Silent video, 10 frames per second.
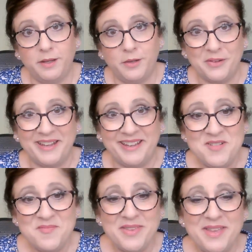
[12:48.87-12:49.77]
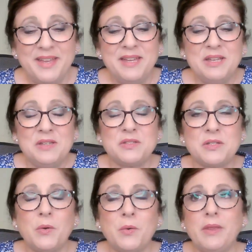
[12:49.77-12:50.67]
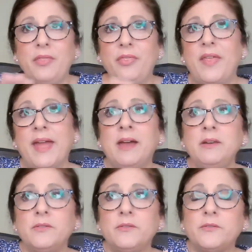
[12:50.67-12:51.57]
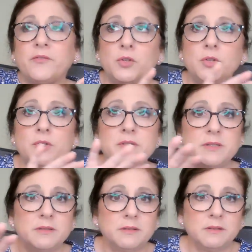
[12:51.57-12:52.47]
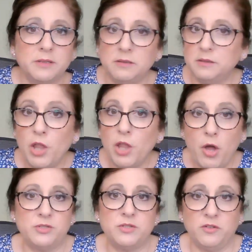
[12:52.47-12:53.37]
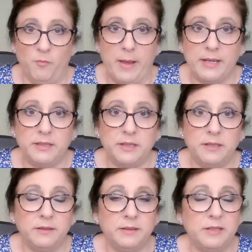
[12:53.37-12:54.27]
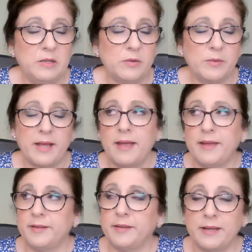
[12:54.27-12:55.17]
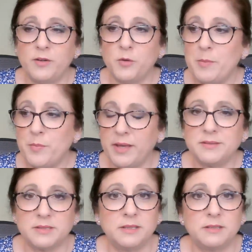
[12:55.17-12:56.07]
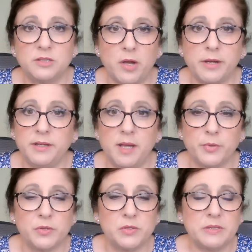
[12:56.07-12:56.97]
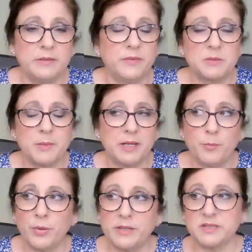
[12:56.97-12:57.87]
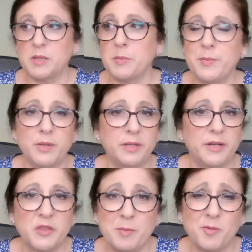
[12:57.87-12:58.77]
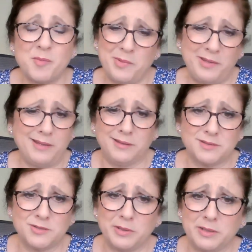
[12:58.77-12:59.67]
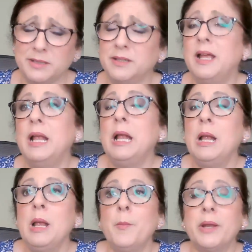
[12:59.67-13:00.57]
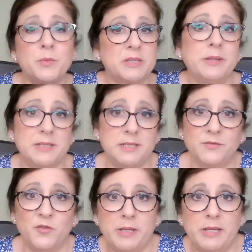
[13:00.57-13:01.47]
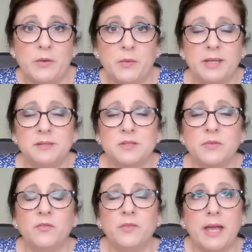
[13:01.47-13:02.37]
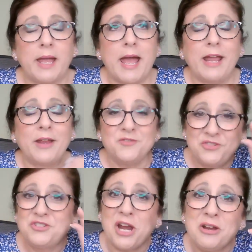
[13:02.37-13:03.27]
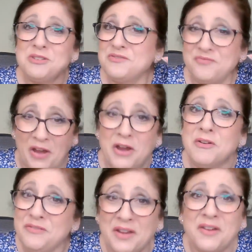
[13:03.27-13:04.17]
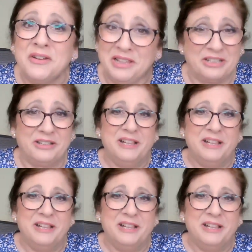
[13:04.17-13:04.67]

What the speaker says: Okay. So that first little launch of mine, I know people hesitate to talk numbers, and this might impress some people, and other people might be like, that's no big deal. But it was a big deal for me. Okay. So I charged very, very little.